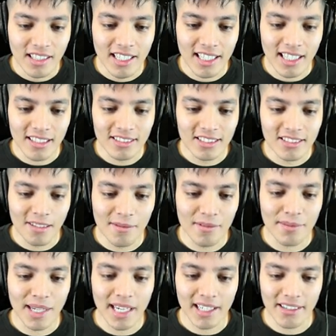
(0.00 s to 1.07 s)
Okay, now she's
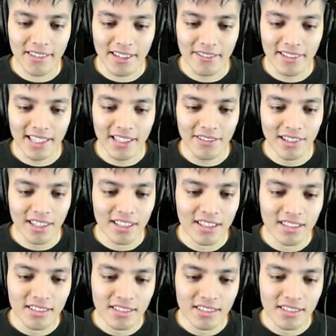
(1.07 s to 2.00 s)
coming back. Alright, whatever.